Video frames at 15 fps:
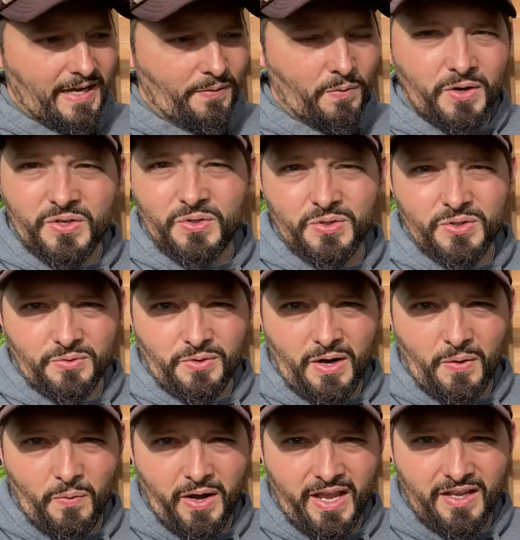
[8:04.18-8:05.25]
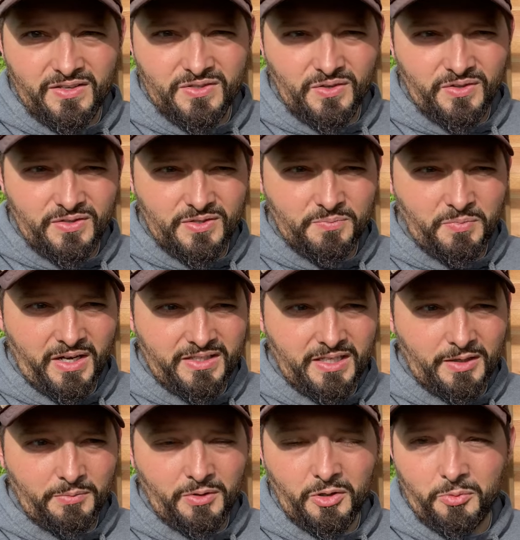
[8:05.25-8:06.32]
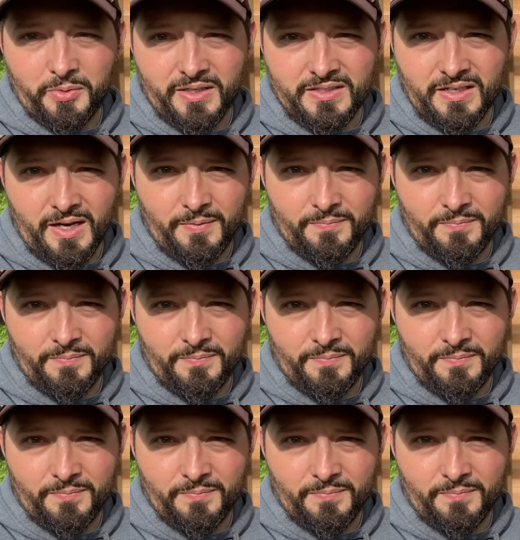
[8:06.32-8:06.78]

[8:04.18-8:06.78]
I wanna do it the right way. So this might take me a little bit of time.